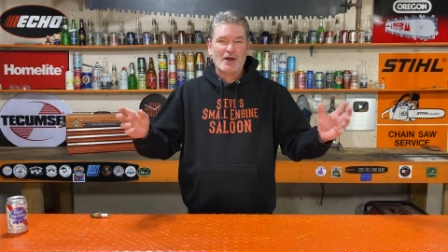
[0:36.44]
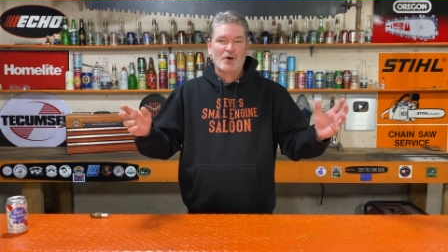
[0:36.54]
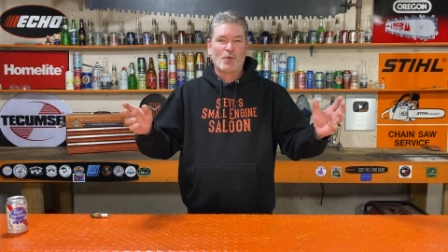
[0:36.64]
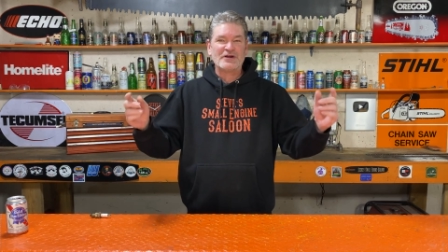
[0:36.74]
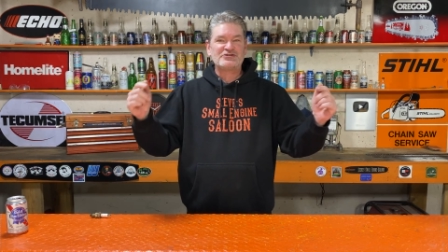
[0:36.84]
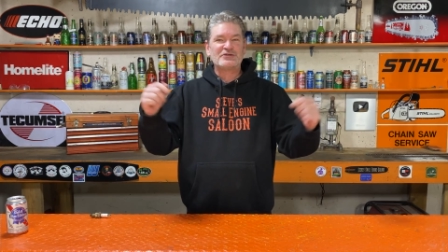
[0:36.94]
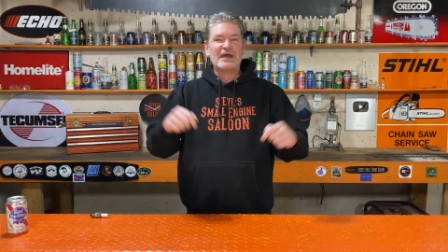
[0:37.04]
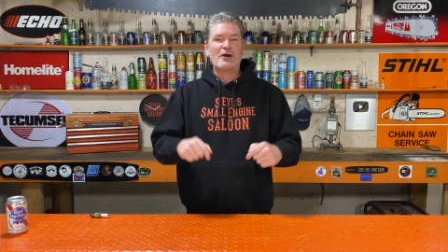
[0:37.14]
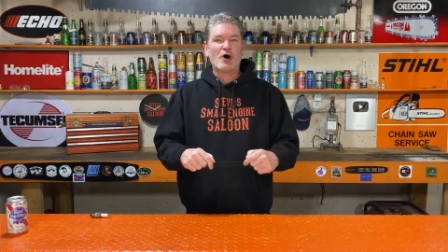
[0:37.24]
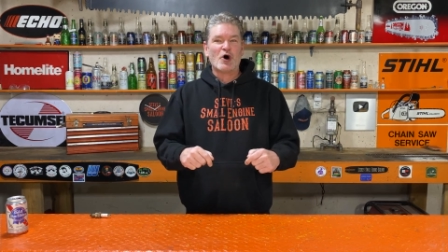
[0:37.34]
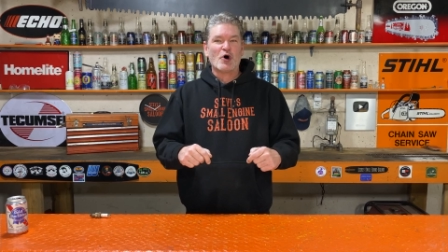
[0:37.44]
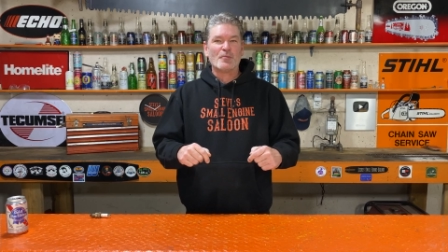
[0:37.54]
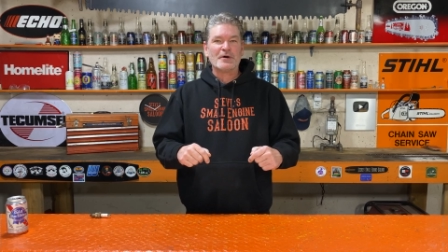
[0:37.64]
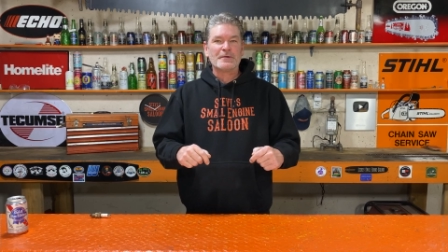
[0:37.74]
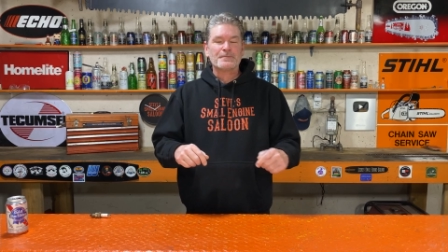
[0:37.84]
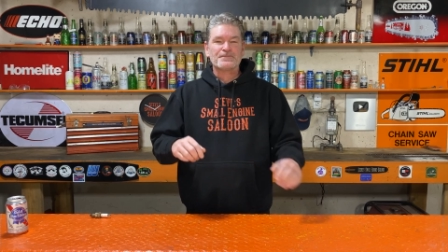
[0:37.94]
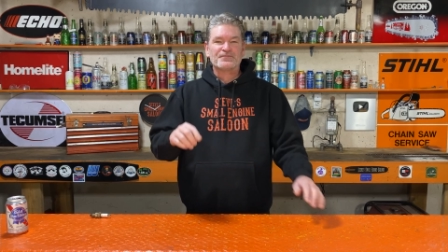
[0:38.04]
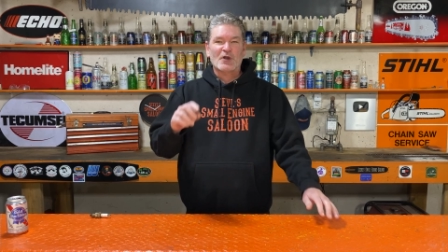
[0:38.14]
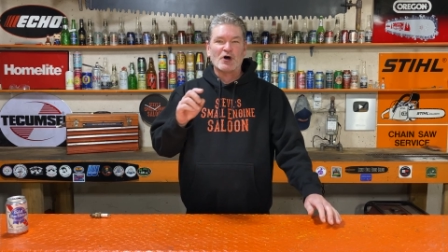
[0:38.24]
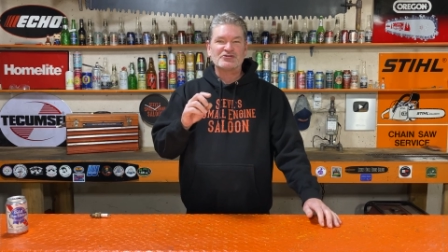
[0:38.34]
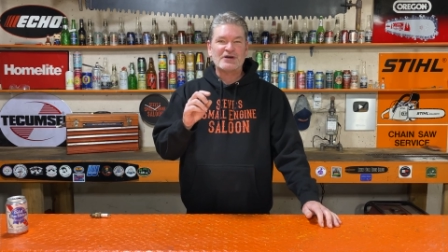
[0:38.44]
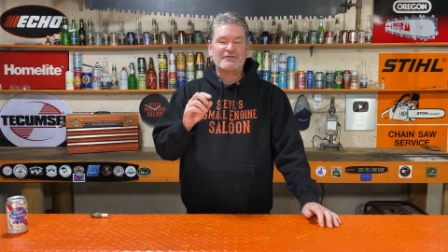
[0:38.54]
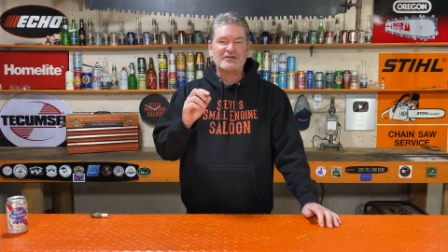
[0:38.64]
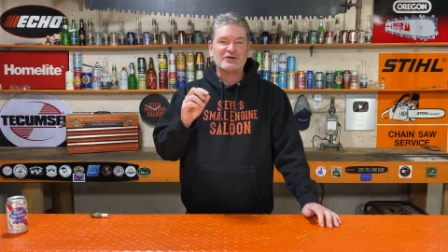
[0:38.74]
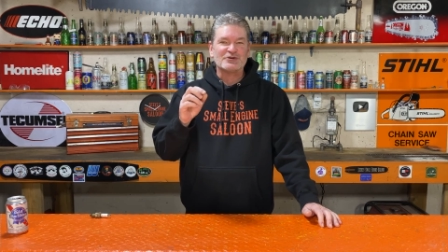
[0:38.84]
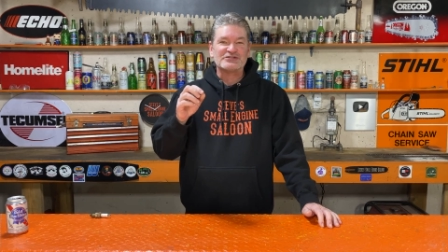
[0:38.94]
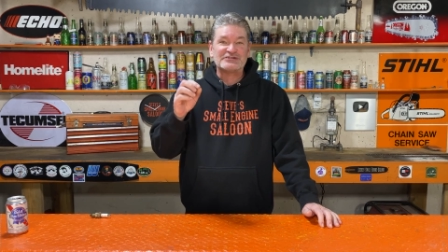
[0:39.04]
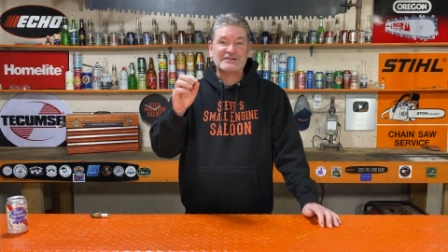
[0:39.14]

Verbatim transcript: Once you get home, all you have to do is